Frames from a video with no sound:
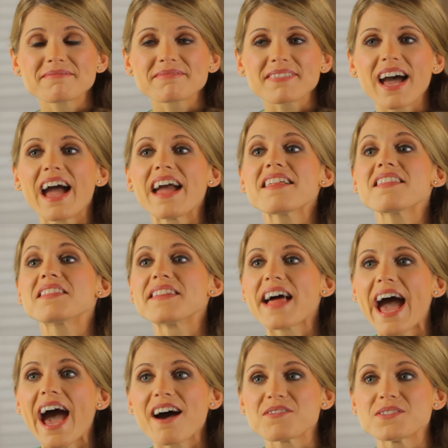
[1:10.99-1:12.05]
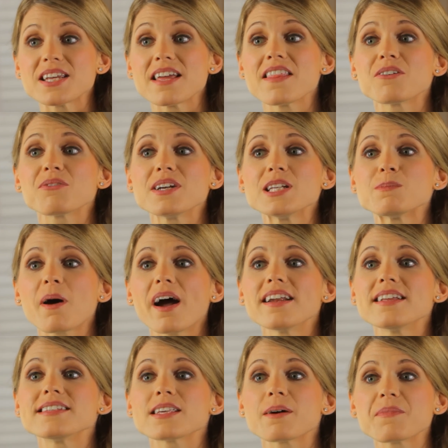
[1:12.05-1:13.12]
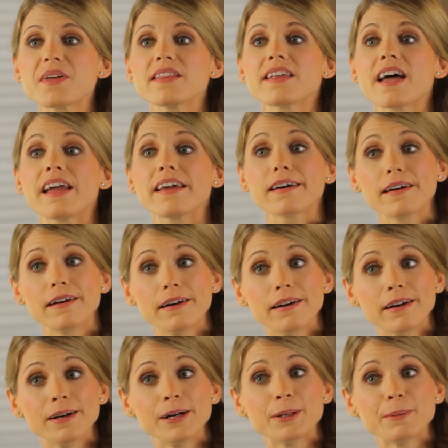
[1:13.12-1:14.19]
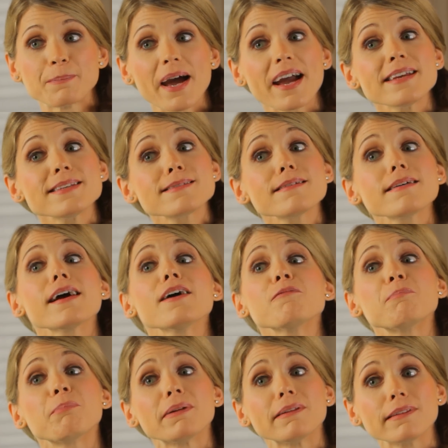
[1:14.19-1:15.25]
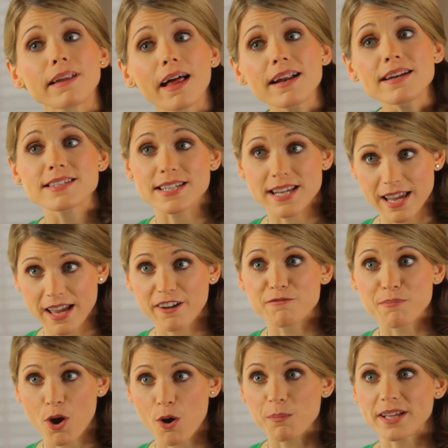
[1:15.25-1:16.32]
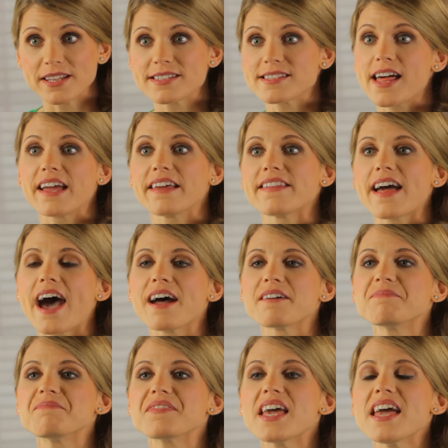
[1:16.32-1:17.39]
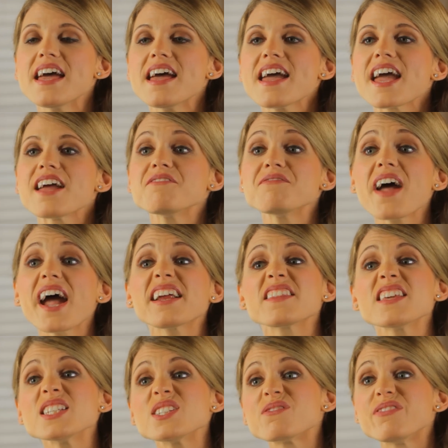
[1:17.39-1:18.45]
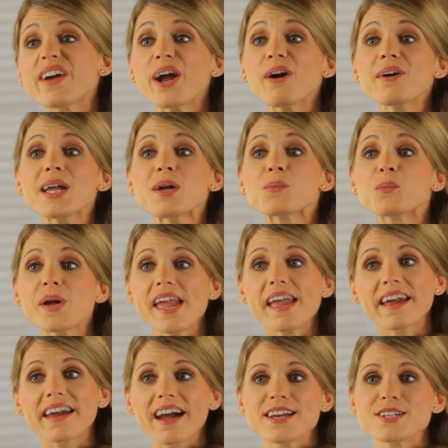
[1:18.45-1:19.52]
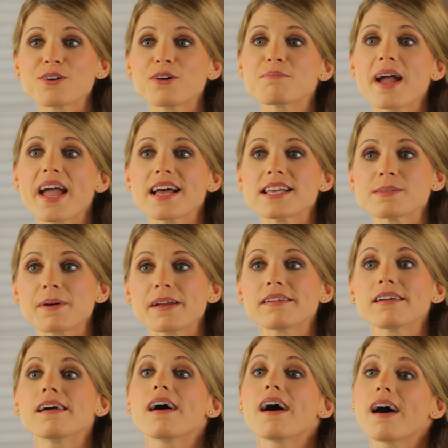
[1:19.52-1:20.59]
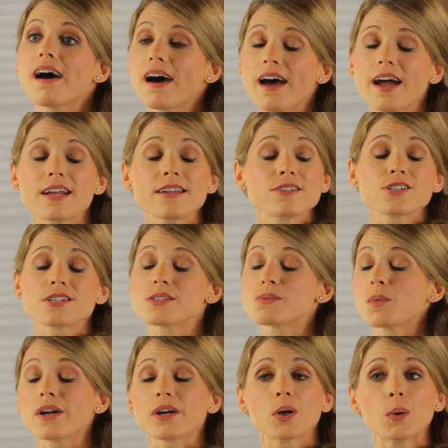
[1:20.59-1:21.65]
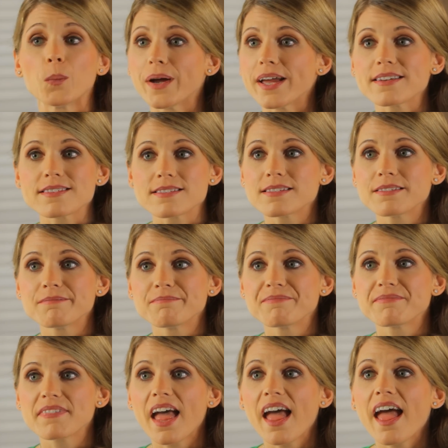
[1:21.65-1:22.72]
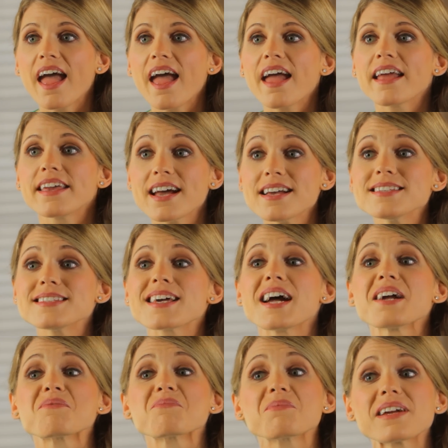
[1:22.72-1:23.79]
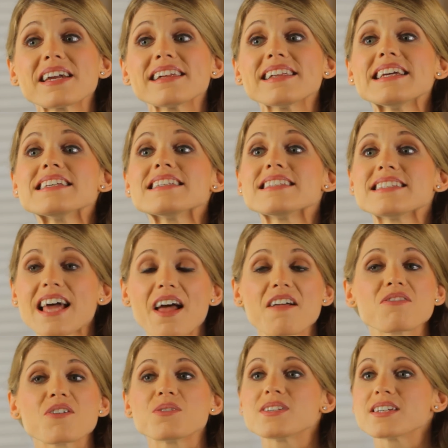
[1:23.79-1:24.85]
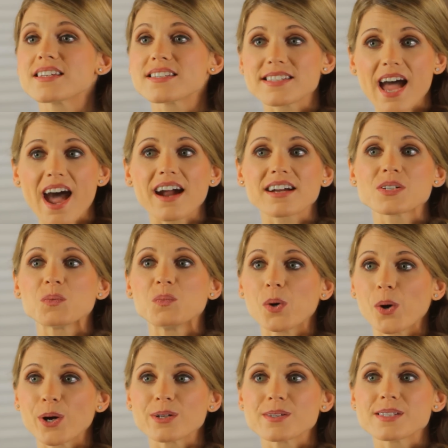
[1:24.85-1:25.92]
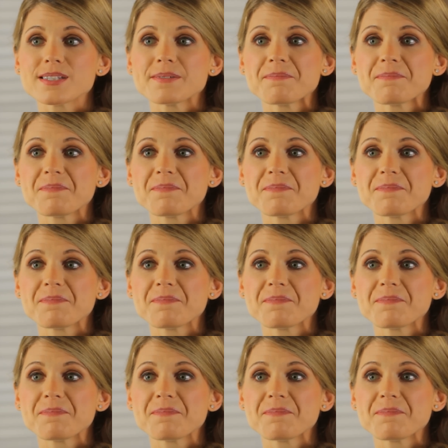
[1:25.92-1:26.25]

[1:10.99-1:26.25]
I laughed and then responded something like, I still have plenty of moments like that. In fact, this very week, I told my husband, I just want to quit. Yes, I really said those exact words.